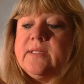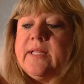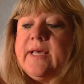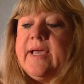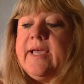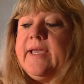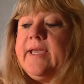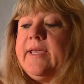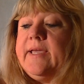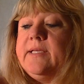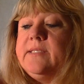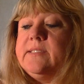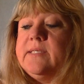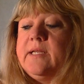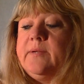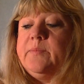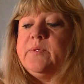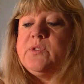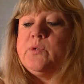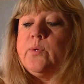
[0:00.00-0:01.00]
legs
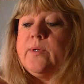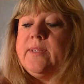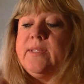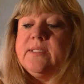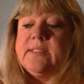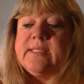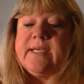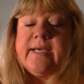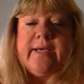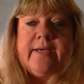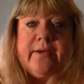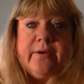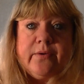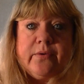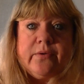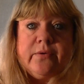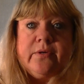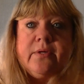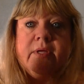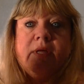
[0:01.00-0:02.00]
and in between the
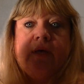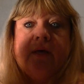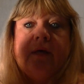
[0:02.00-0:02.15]
tail,